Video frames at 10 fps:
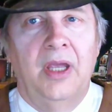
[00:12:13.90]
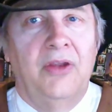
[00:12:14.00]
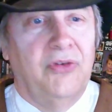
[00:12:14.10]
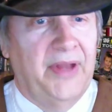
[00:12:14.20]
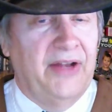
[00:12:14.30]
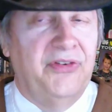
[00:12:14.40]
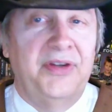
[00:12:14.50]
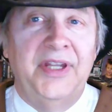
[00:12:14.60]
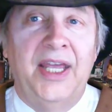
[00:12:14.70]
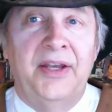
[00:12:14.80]
So that's the
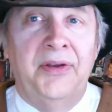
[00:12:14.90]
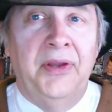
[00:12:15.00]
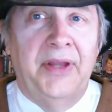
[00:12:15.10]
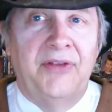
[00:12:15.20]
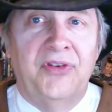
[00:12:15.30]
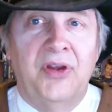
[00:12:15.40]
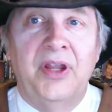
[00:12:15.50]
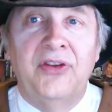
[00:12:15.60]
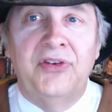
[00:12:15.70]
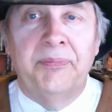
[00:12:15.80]
ten, that's the
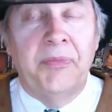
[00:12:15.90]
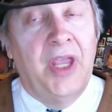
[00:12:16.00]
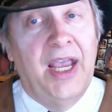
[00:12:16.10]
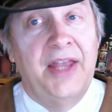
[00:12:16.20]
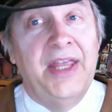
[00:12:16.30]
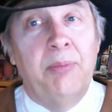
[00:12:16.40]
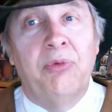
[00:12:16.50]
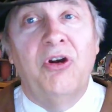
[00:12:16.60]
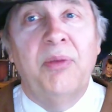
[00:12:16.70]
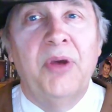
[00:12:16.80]
list. And that
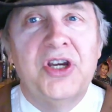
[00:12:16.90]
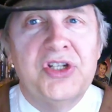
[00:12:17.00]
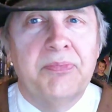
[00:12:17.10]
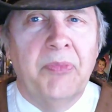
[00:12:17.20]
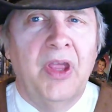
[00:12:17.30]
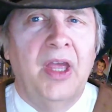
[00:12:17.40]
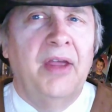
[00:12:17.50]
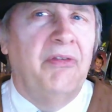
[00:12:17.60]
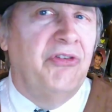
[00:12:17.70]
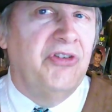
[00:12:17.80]
pretty much
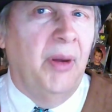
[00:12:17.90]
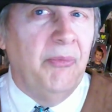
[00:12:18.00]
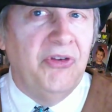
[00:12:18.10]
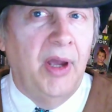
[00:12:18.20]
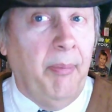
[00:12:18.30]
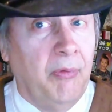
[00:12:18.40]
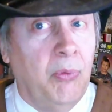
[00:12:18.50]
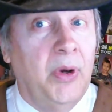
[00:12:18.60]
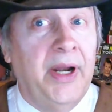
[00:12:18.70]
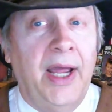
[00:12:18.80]
sums up
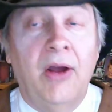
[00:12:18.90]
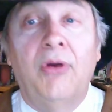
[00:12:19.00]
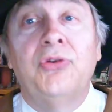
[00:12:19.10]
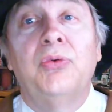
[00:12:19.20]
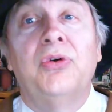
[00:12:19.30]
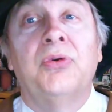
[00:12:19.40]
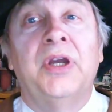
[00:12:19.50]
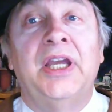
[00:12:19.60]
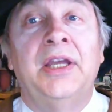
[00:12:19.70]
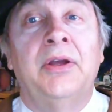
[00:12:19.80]
what I also
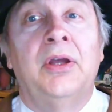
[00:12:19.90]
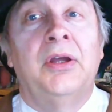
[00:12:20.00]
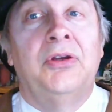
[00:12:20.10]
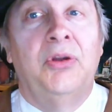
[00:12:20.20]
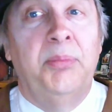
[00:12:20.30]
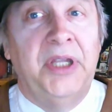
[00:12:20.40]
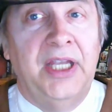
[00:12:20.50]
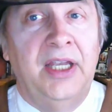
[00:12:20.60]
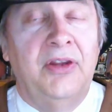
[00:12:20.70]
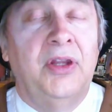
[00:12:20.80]
agree to
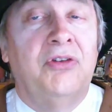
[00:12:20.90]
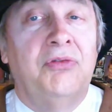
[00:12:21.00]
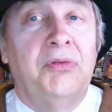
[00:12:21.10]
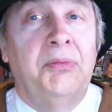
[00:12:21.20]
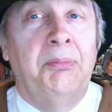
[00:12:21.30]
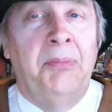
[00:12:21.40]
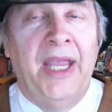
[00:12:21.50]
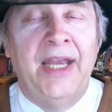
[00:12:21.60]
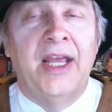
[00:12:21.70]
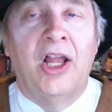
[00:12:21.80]
be the
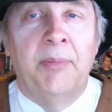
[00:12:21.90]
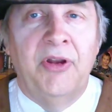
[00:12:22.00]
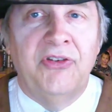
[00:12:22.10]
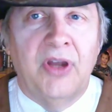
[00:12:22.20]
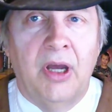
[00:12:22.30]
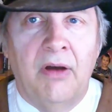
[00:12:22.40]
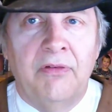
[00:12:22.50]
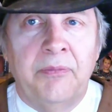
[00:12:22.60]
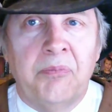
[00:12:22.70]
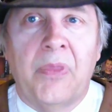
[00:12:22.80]
main elements
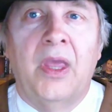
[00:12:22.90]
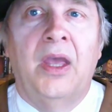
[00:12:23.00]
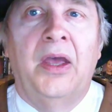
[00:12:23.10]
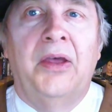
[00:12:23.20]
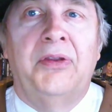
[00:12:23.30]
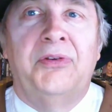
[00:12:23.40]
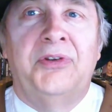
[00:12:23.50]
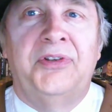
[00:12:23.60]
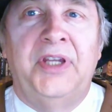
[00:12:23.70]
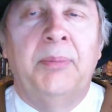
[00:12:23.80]
of
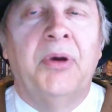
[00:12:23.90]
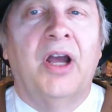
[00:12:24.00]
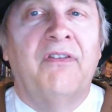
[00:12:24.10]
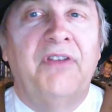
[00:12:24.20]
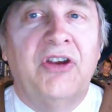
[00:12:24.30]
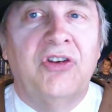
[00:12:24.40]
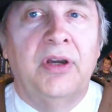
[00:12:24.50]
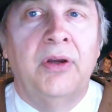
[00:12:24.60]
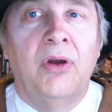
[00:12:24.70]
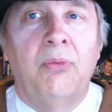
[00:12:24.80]
steampunk
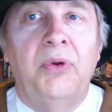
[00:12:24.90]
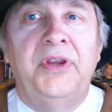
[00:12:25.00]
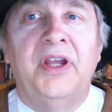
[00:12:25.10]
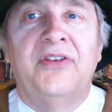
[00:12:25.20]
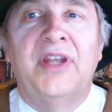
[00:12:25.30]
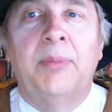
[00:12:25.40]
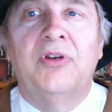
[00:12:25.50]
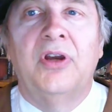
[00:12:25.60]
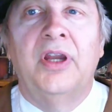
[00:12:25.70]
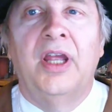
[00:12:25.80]
fiction, with the
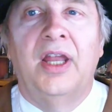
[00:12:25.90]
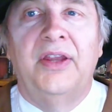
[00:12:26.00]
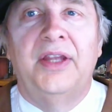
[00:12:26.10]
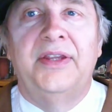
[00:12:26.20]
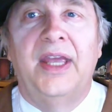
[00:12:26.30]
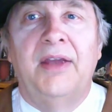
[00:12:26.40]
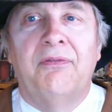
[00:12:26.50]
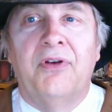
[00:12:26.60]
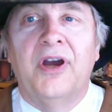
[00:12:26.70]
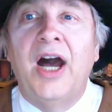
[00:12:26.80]
exception that they
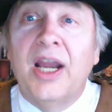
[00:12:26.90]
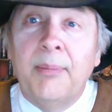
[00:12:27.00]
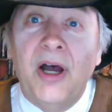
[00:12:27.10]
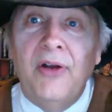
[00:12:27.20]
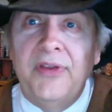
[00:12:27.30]
forgot about